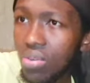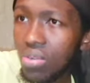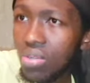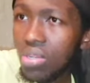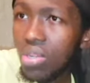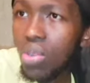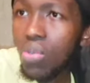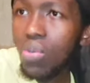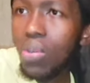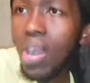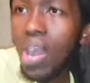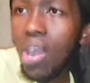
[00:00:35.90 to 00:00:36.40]

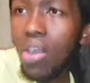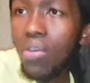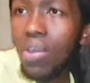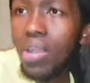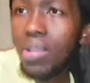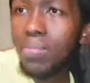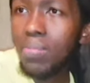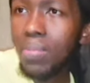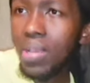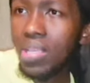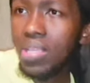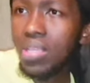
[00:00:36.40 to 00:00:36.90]
No, How I
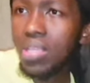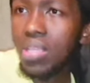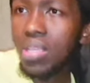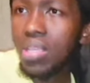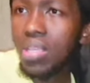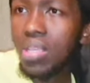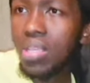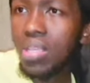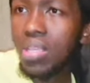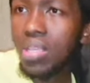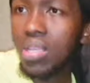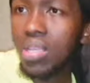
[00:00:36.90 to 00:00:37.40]
Met
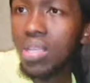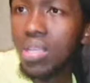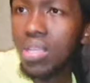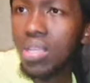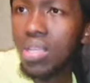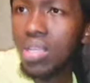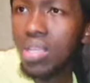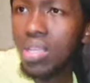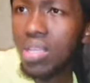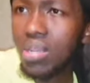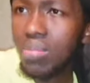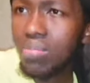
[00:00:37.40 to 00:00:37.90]

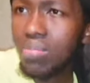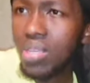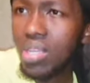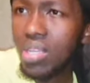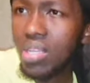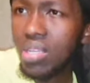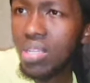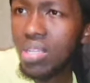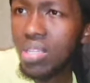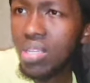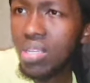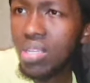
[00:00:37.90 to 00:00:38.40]

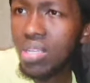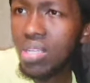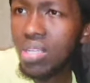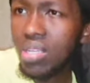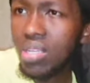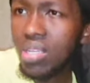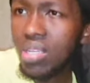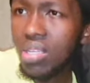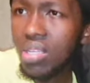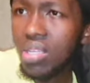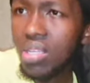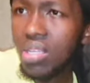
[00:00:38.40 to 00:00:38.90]
CAMILLE?
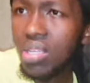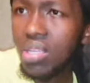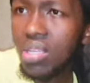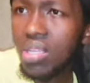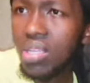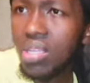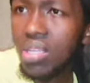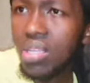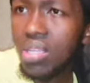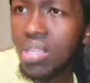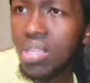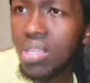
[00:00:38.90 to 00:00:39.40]

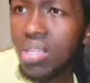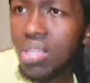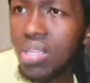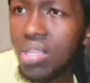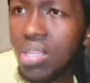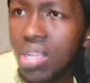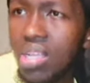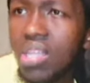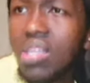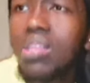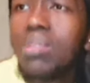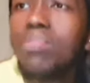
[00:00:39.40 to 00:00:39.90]

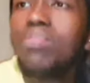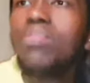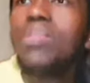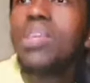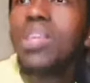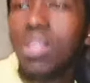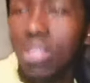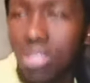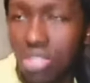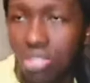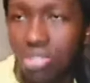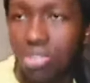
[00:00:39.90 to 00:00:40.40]
The
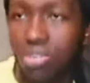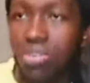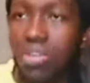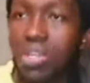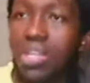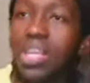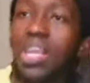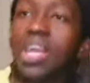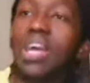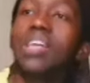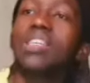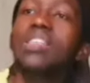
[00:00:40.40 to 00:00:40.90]
CLAMILLE
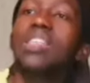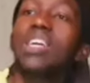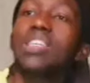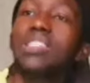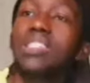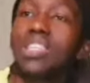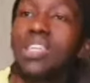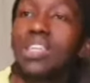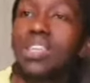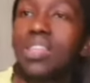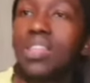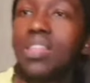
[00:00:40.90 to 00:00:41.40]
story, yeah,
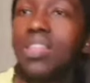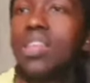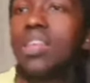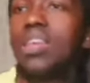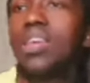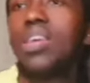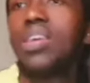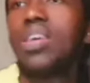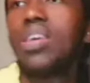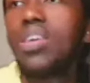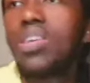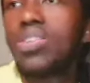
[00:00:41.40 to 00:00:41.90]
that's it.
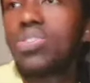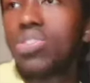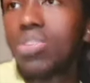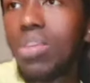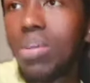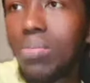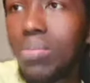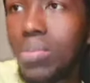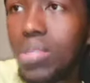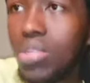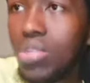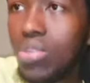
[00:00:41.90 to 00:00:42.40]
So
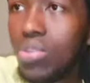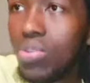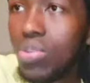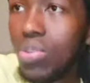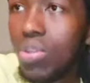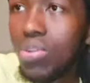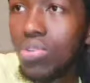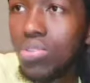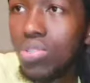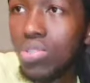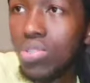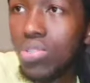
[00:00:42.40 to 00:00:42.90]
I'm gonna do
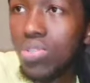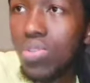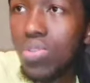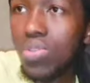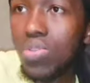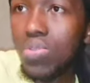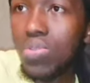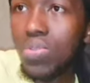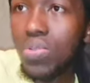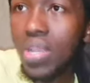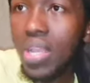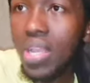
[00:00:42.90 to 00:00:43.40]
those
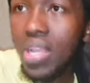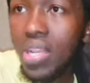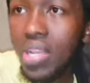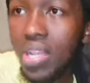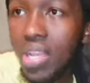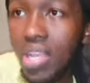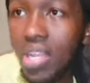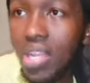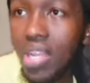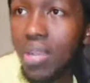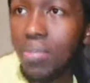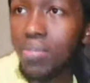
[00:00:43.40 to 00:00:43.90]
two, and
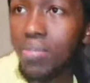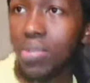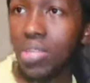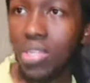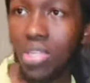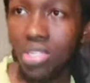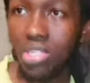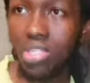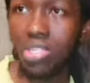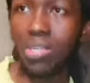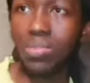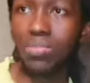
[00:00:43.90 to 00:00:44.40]
then I'm
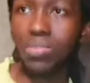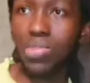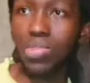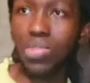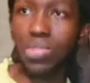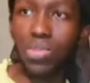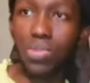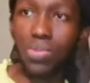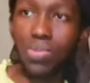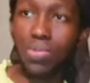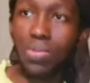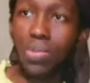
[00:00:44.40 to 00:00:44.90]
gonna jump
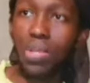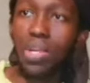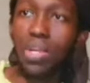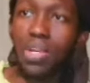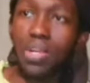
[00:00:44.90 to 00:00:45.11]
to